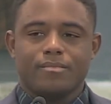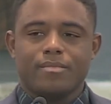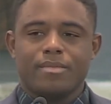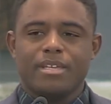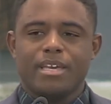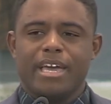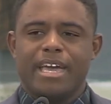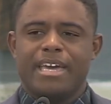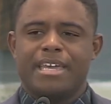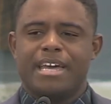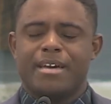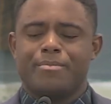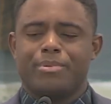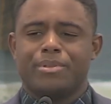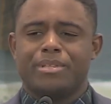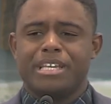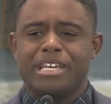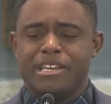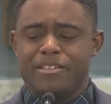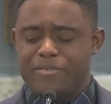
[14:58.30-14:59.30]
I
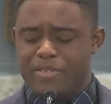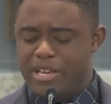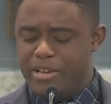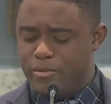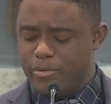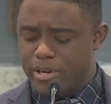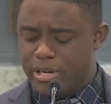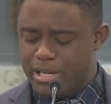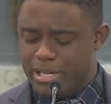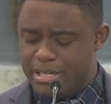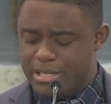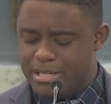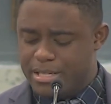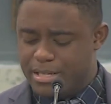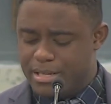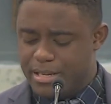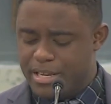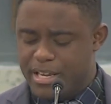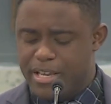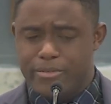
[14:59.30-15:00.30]
believe he was
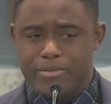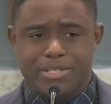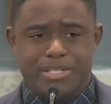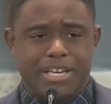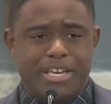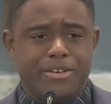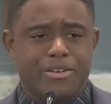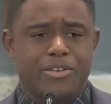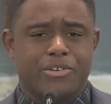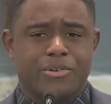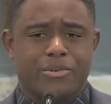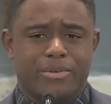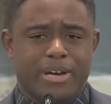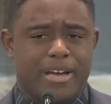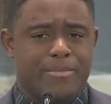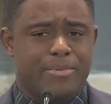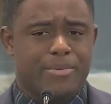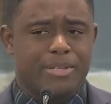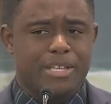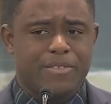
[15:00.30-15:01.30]
Hindu.
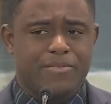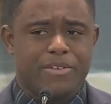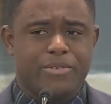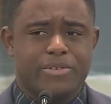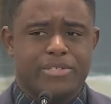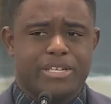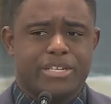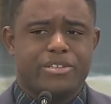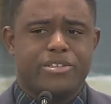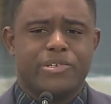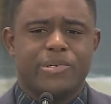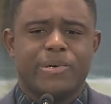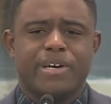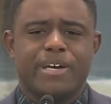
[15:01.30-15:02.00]
I believe he was Hindu.